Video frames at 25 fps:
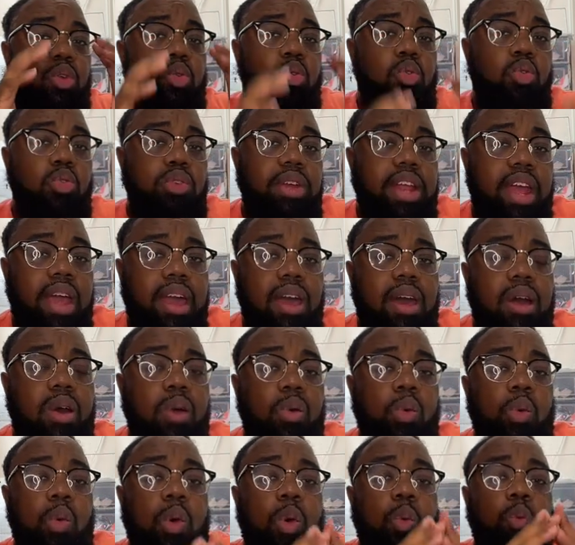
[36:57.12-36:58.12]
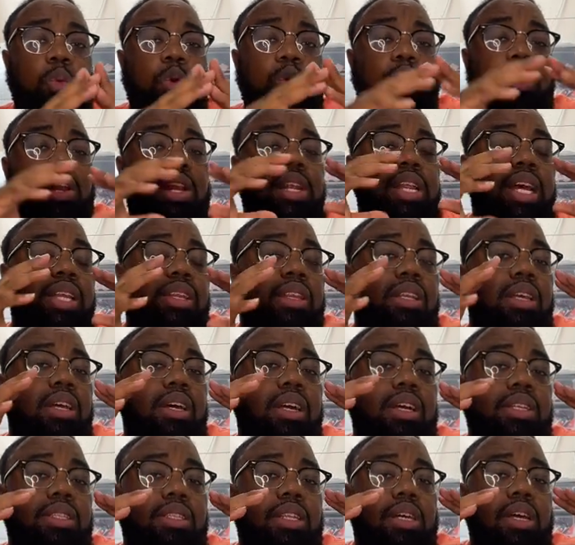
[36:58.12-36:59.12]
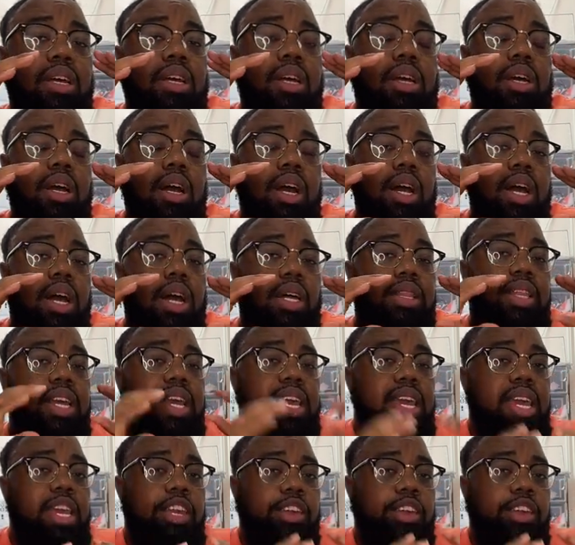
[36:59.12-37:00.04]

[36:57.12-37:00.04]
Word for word: it cool down. We're gonna let the